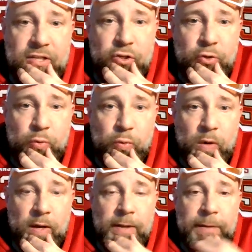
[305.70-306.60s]

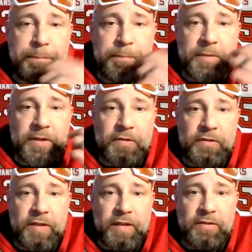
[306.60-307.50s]
to
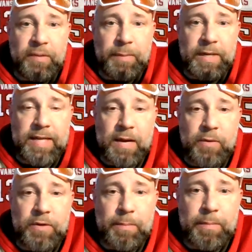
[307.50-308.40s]
send somebody down
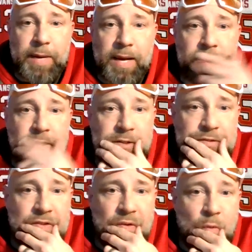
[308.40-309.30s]
to the
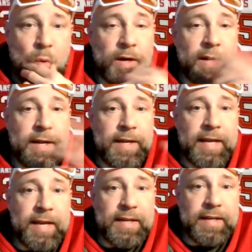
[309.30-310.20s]
minors, or
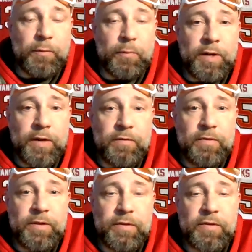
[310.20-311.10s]
he had to get rid
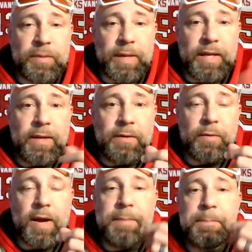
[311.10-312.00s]
of somebody,
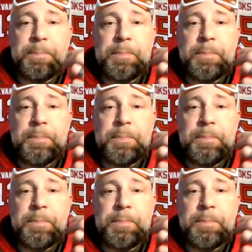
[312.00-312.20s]
right?